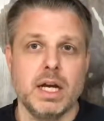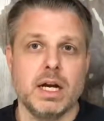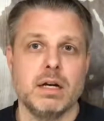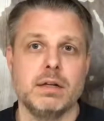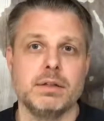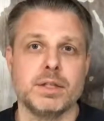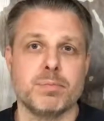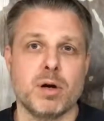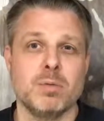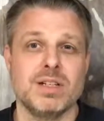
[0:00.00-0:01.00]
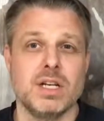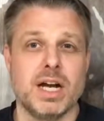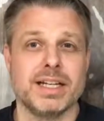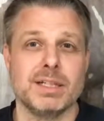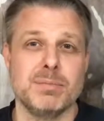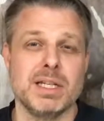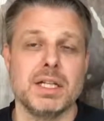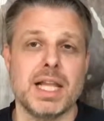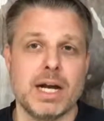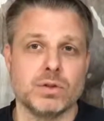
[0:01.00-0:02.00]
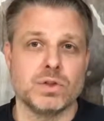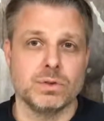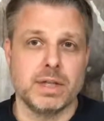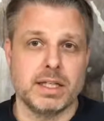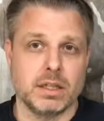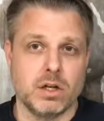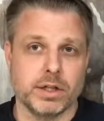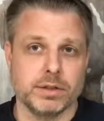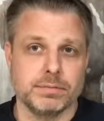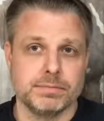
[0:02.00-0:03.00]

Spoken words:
you're probably not going to be allowed to any longer,